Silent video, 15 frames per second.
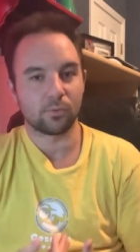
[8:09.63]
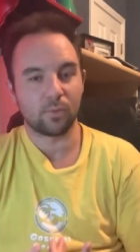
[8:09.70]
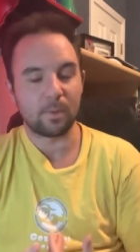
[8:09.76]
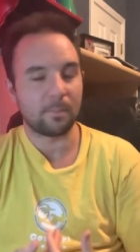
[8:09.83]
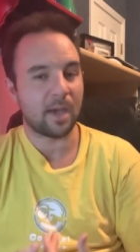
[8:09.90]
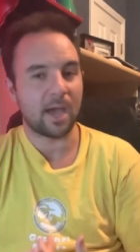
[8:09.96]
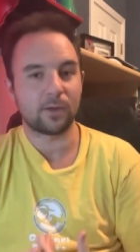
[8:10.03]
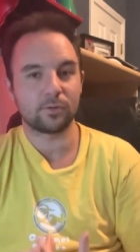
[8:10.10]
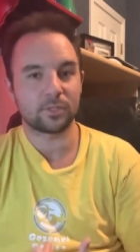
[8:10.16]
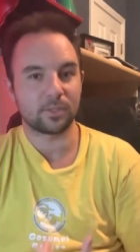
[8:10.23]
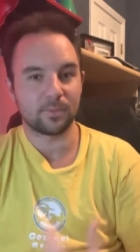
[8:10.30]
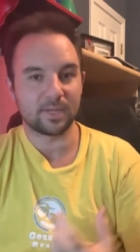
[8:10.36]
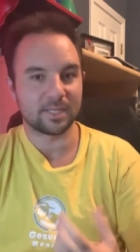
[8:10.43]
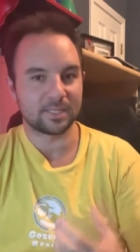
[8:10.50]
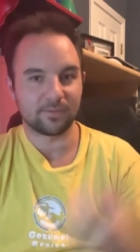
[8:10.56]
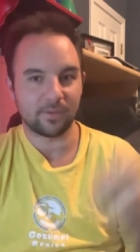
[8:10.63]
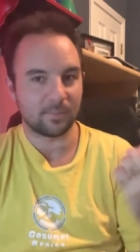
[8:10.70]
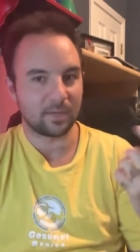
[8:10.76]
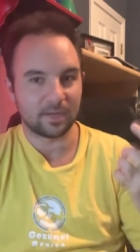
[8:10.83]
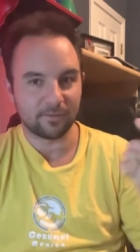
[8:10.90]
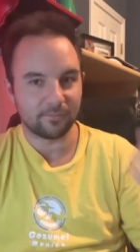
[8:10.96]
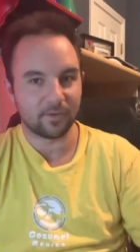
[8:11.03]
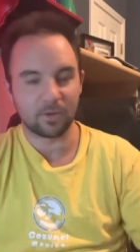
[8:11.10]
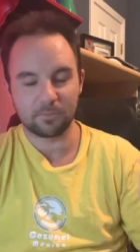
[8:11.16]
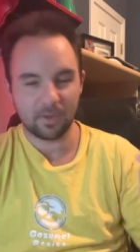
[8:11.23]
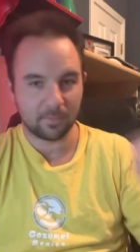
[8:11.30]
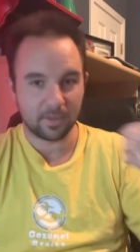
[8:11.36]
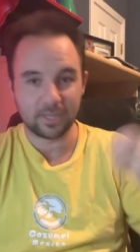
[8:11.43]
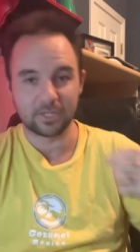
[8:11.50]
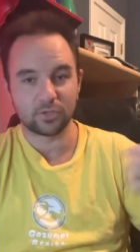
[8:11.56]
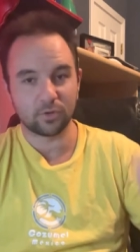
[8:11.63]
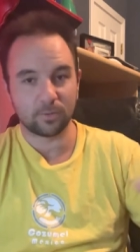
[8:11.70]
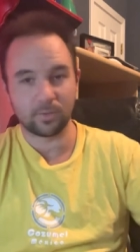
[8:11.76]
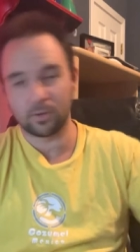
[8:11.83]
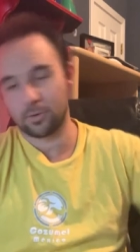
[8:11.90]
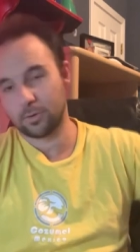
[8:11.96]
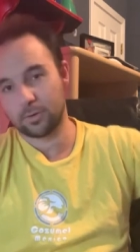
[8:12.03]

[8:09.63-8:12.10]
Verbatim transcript: What matters to me is if I'm getting fucked by my distributor